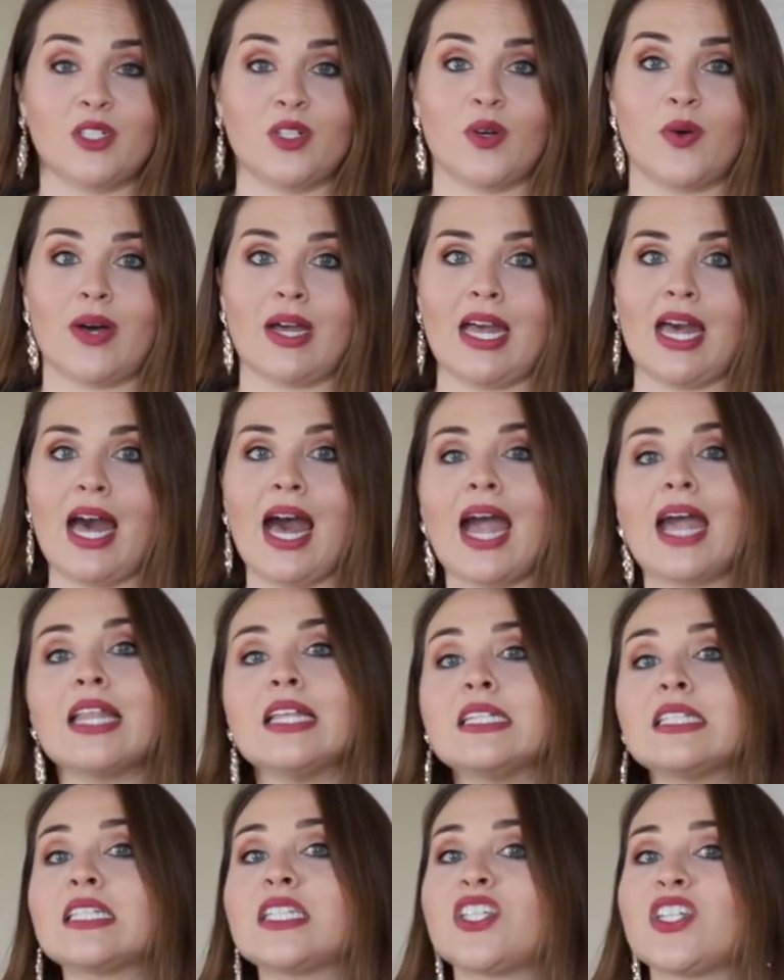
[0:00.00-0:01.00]
So I
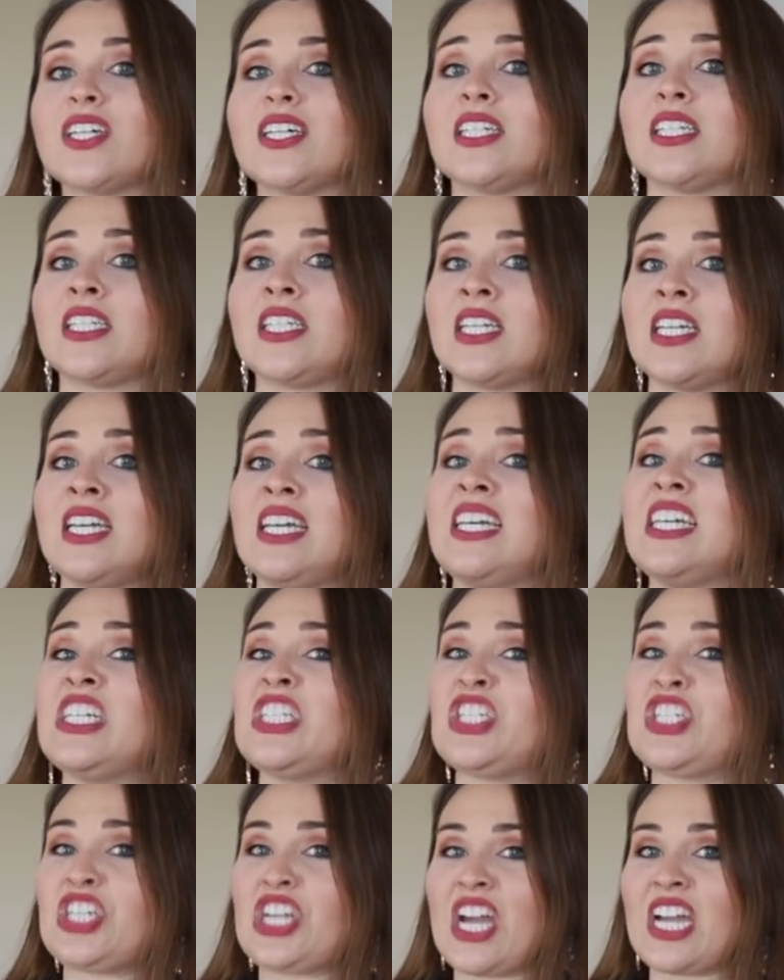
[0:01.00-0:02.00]
highly suggest
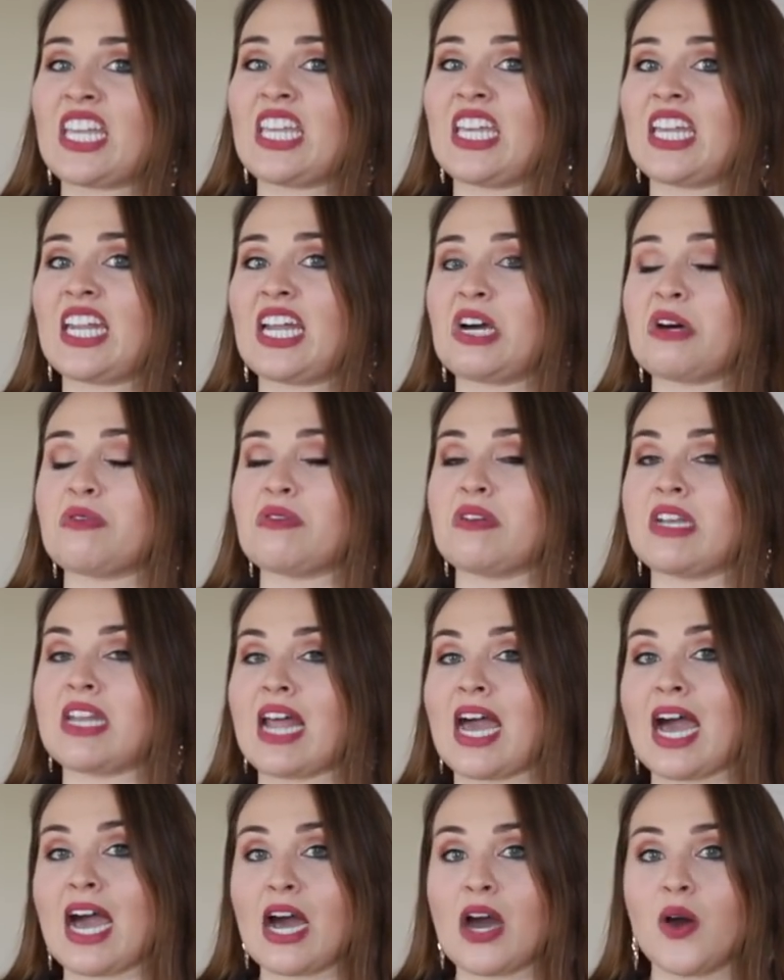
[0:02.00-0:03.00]
checking it out
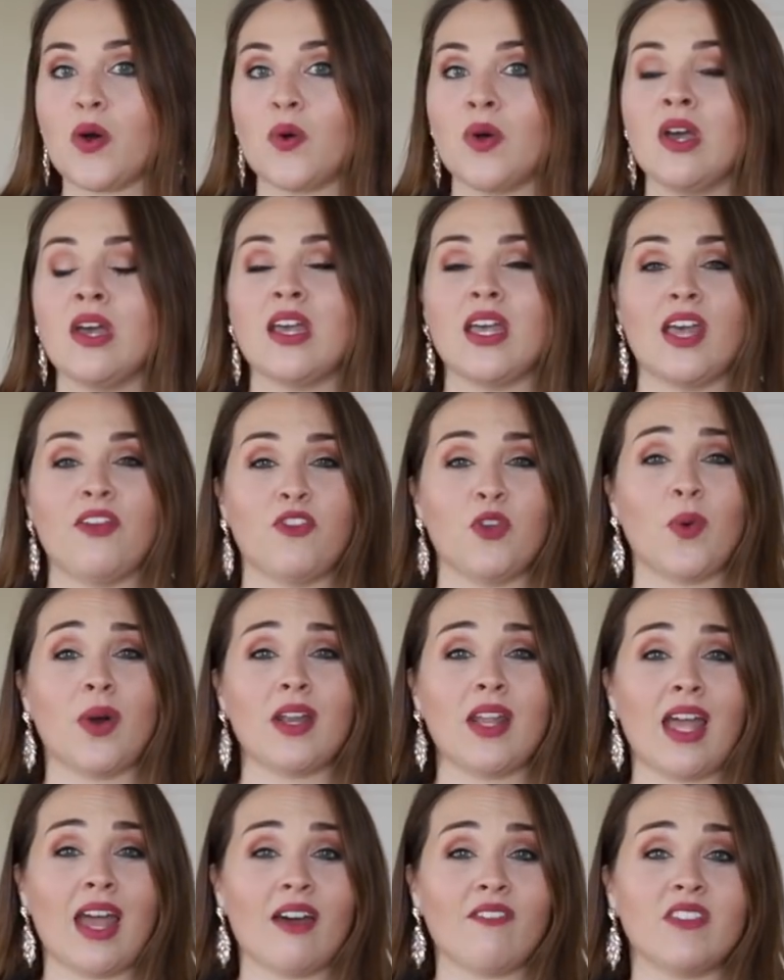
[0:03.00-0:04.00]
now if you
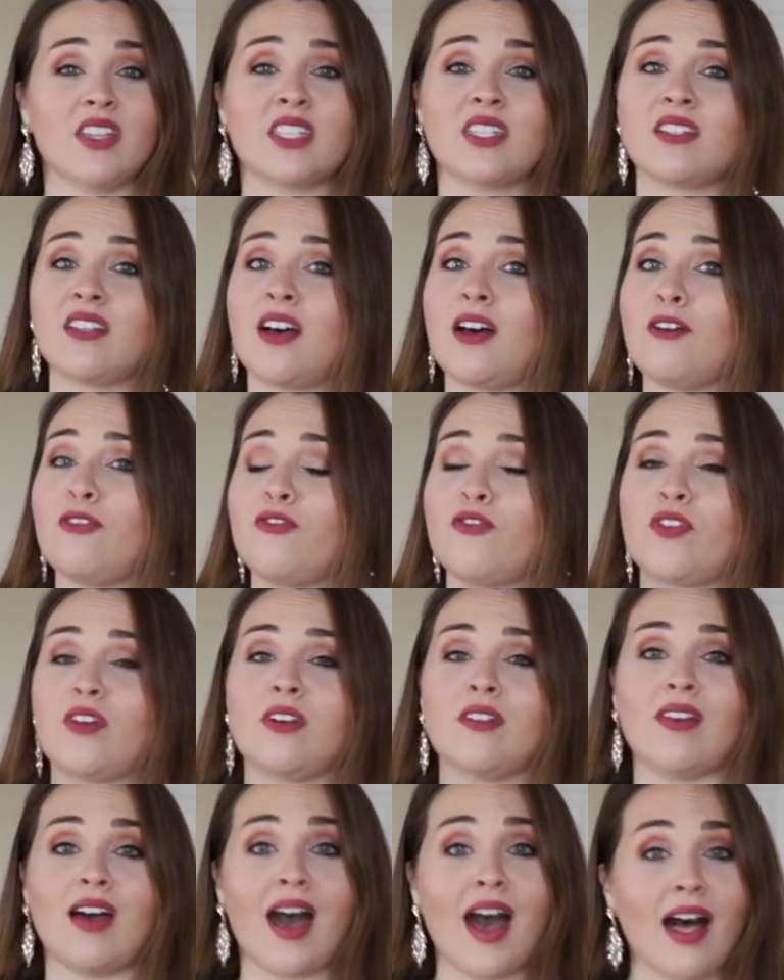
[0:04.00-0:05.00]
want to have this stuff
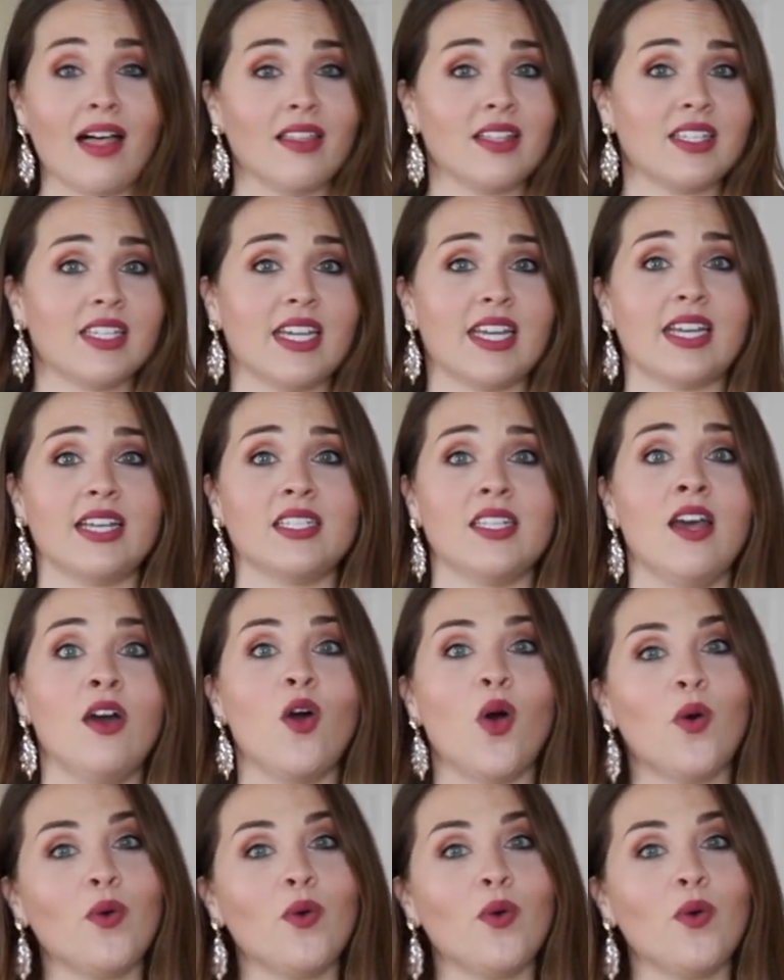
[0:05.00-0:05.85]
for the holidays.